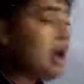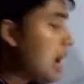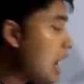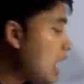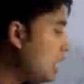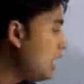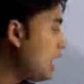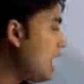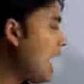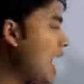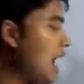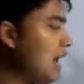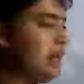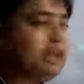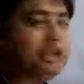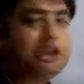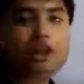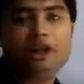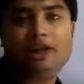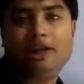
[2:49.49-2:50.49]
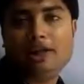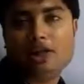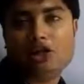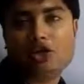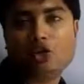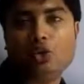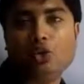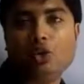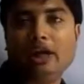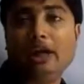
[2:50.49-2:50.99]
and Ig is
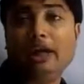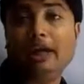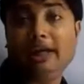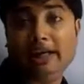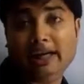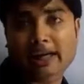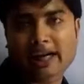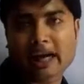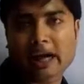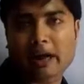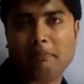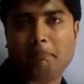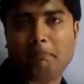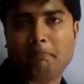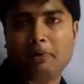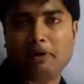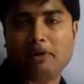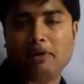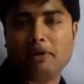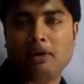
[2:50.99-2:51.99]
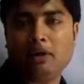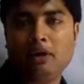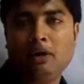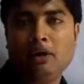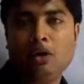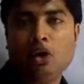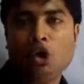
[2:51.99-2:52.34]
only 10 ampere,